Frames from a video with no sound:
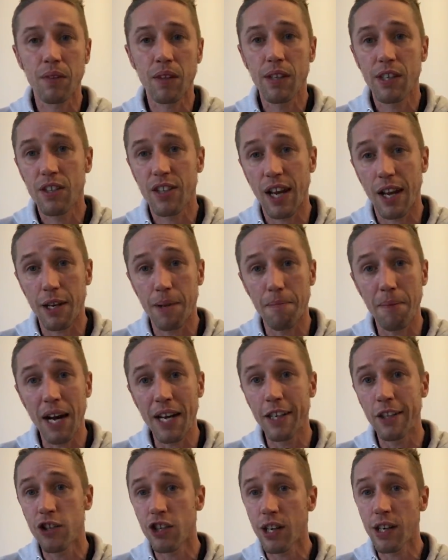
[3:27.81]
Is that the
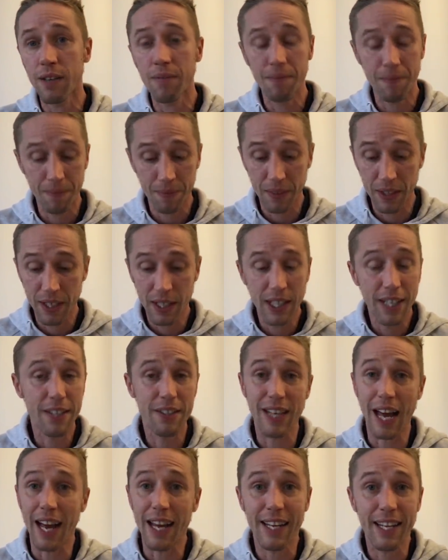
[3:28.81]
manager? Is
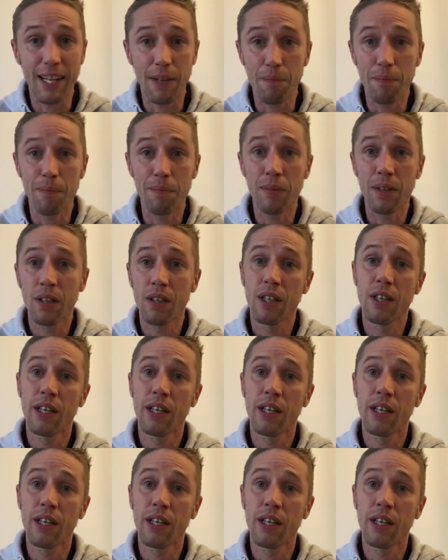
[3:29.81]
that him?